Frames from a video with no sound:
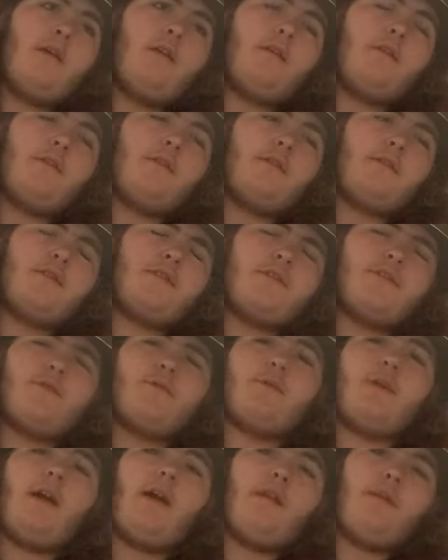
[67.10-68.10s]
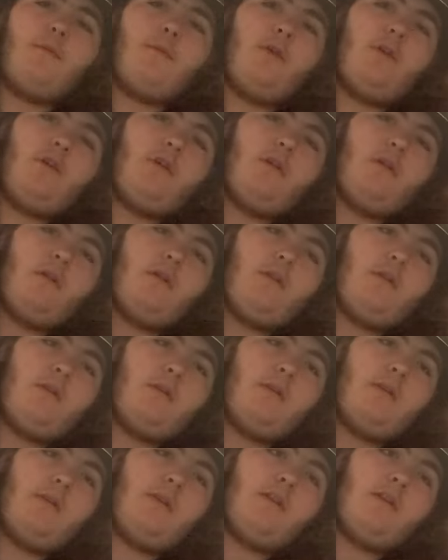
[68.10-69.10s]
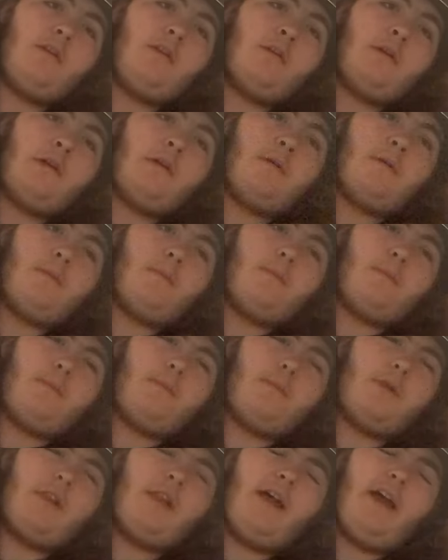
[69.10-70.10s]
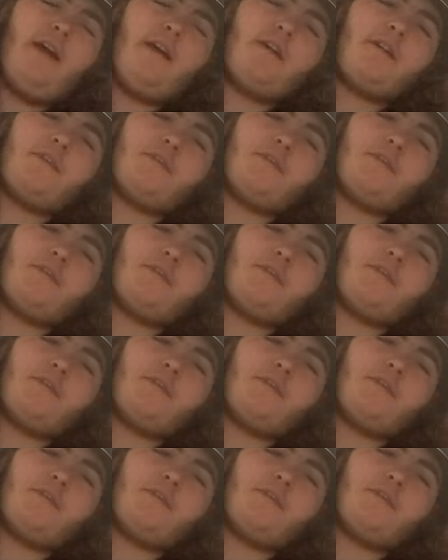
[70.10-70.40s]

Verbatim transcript: there's Rathma, the Black